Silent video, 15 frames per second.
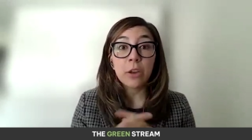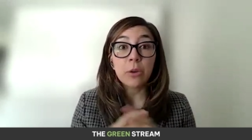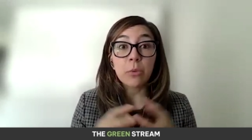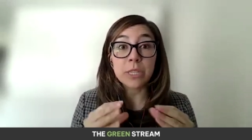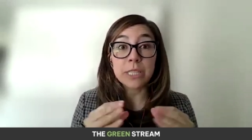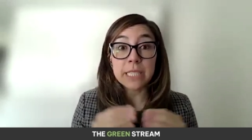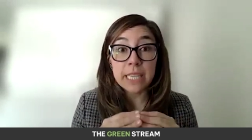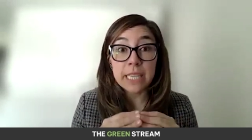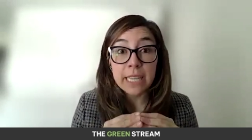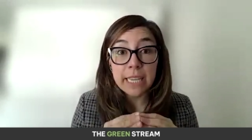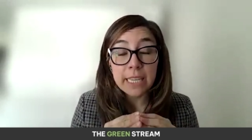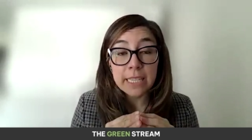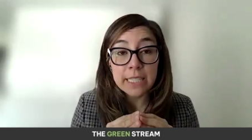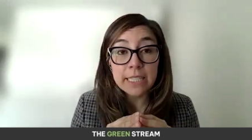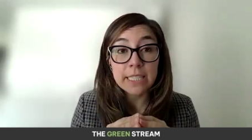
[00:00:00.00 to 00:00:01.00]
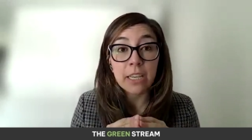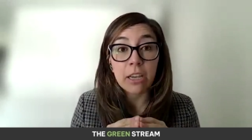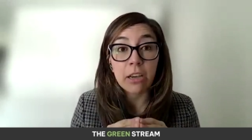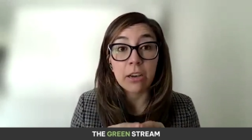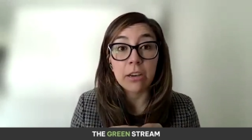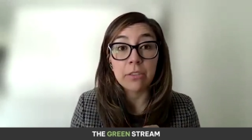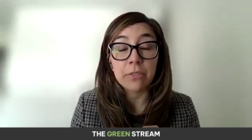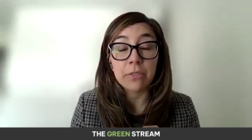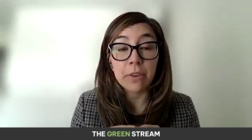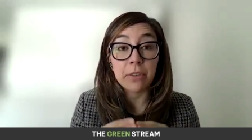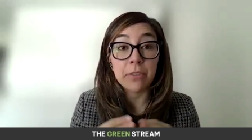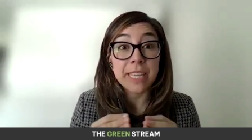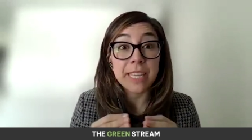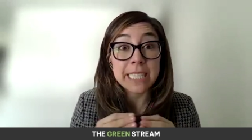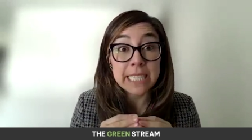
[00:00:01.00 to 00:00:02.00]
resilience of,
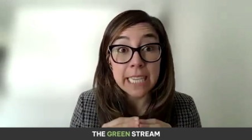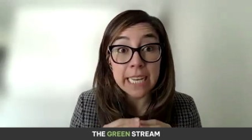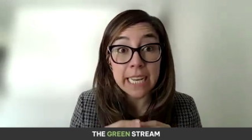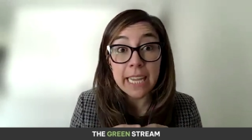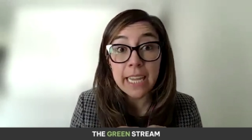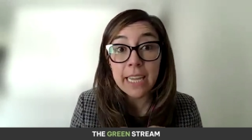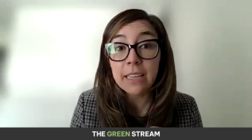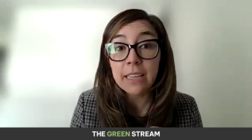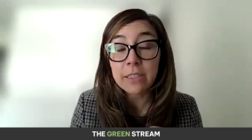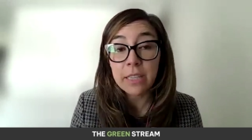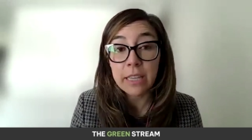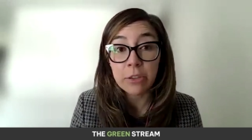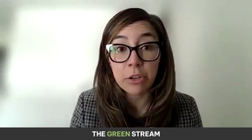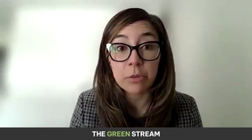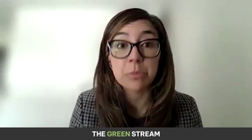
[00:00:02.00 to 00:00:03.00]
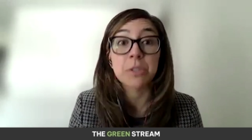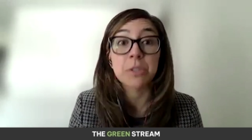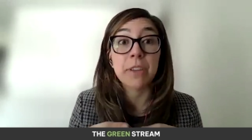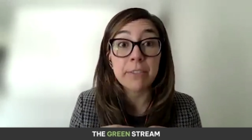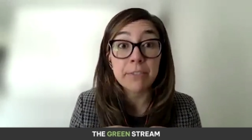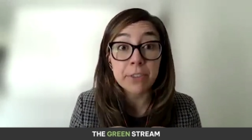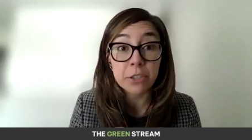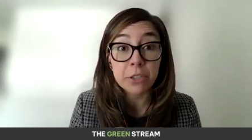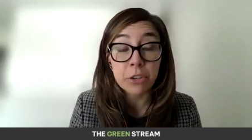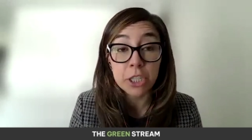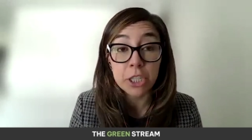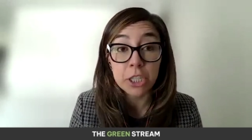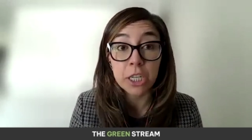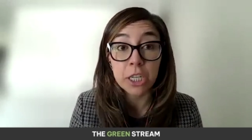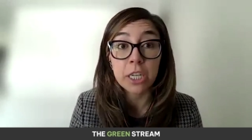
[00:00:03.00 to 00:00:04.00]
of the city in terms of
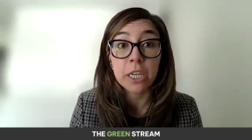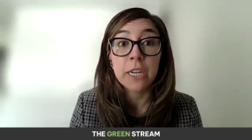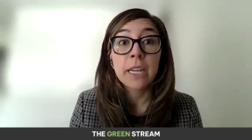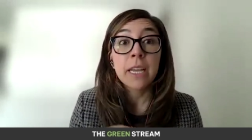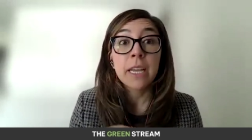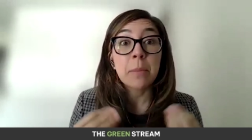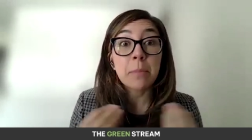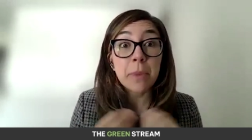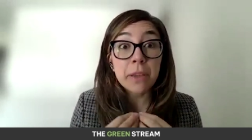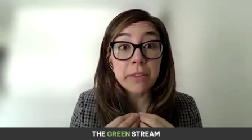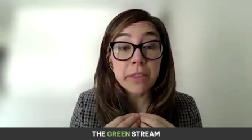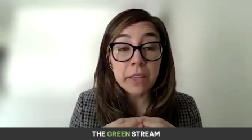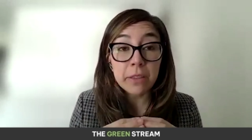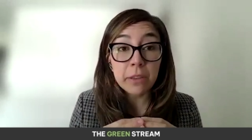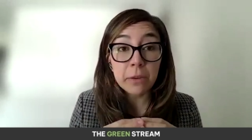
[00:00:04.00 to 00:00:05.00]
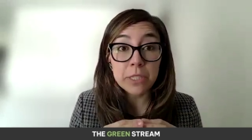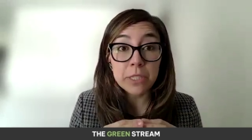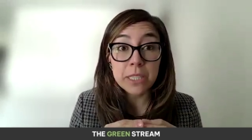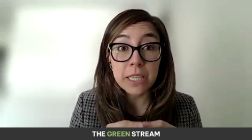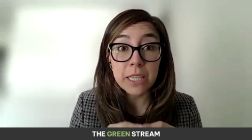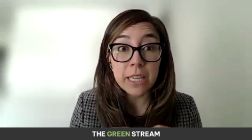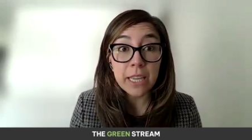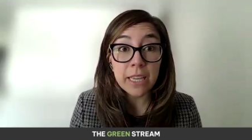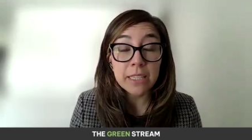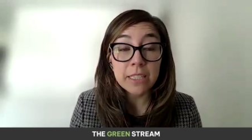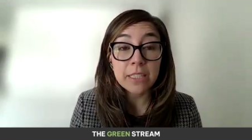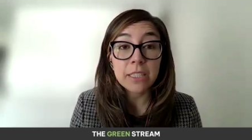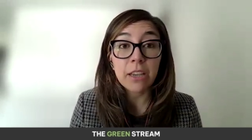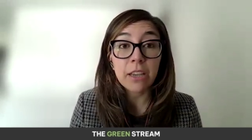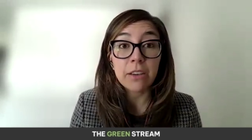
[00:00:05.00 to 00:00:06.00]
infrastructure, building the
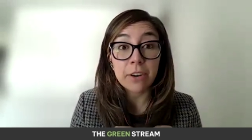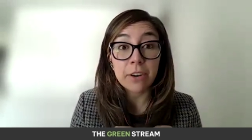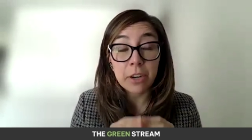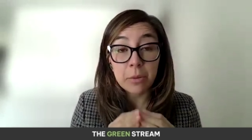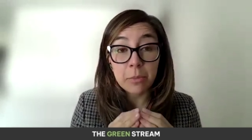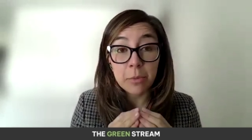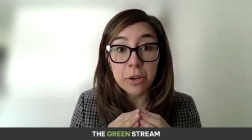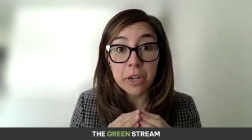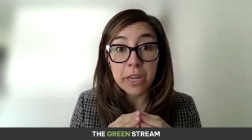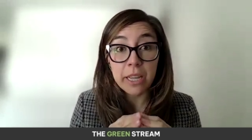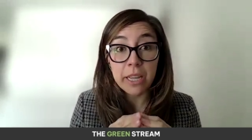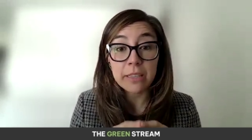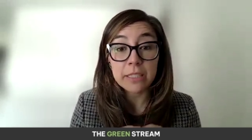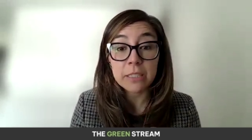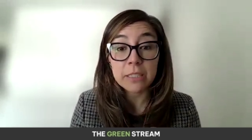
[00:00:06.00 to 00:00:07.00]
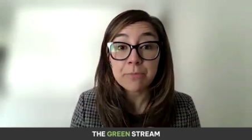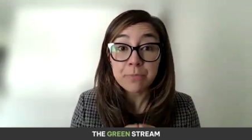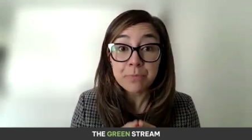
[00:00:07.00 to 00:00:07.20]
resilience of our communities,